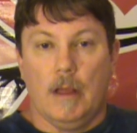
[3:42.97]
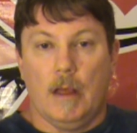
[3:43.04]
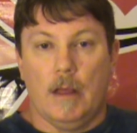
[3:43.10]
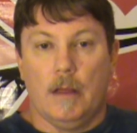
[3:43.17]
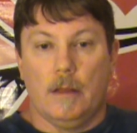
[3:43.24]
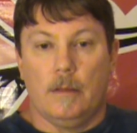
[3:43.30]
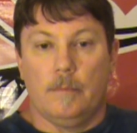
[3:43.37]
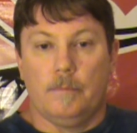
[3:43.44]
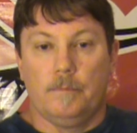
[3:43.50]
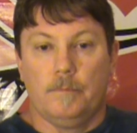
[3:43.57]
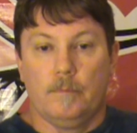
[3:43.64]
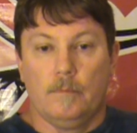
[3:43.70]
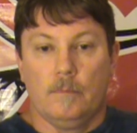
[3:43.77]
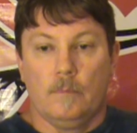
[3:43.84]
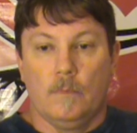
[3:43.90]

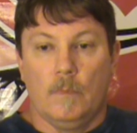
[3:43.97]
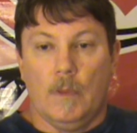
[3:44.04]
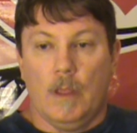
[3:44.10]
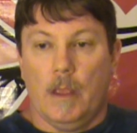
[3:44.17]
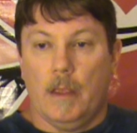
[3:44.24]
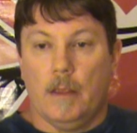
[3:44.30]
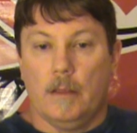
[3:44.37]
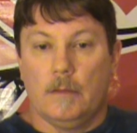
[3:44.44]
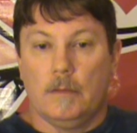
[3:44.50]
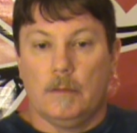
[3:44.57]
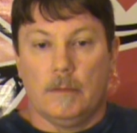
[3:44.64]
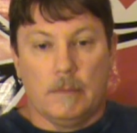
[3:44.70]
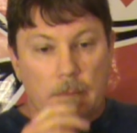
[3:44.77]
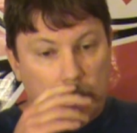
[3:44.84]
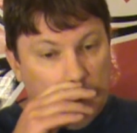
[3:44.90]

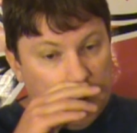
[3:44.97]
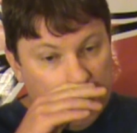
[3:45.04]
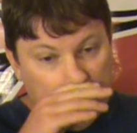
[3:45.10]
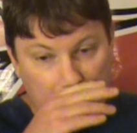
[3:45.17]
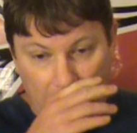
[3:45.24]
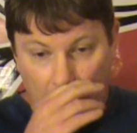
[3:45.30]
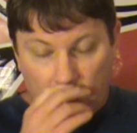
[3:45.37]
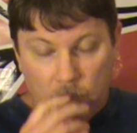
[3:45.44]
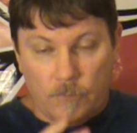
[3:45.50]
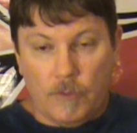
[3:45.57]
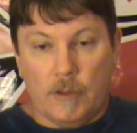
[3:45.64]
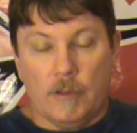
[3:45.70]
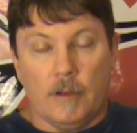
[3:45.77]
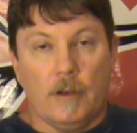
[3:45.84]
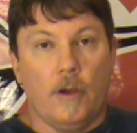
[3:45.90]
and those of
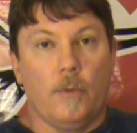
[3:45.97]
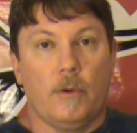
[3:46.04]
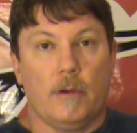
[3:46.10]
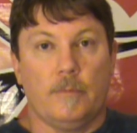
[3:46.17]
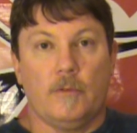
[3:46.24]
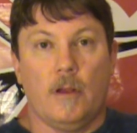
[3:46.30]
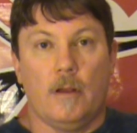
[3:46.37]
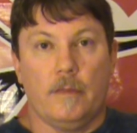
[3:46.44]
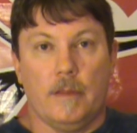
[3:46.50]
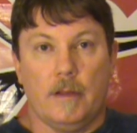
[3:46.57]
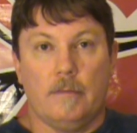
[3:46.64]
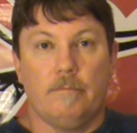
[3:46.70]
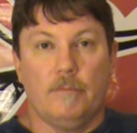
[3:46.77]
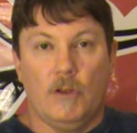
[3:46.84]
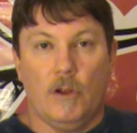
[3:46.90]
you that know what I'm talking,
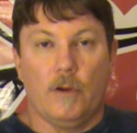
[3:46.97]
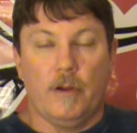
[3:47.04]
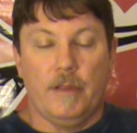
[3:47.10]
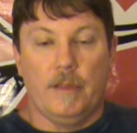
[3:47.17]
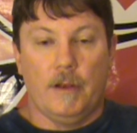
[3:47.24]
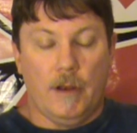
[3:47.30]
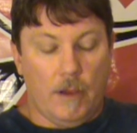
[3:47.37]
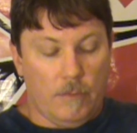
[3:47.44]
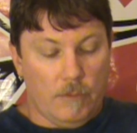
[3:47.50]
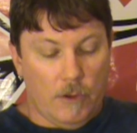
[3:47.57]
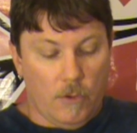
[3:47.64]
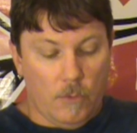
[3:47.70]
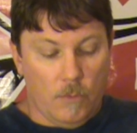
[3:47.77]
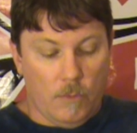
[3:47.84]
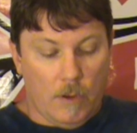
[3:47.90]
that are in the
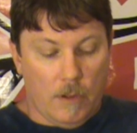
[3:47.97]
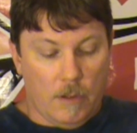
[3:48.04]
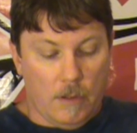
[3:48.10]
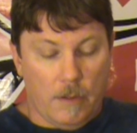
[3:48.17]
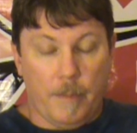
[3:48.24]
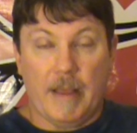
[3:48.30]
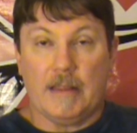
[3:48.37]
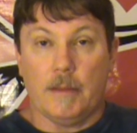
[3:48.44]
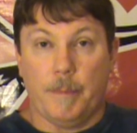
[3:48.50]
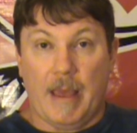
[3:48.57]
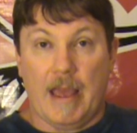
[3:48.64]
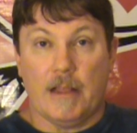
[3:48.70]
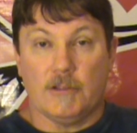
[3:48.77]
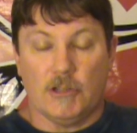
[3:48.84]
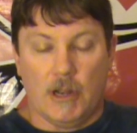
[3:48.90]
know about the
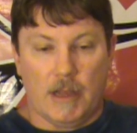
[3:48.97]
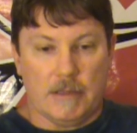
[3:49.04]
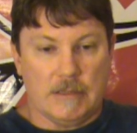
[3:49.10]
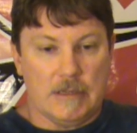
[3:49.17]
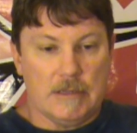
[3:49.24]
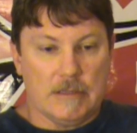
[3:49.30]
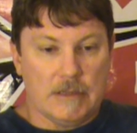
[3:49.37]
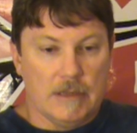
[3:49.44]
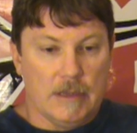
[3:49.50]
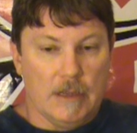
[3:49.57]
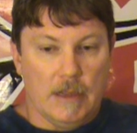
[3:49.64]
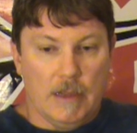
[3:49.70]
badge Nazis,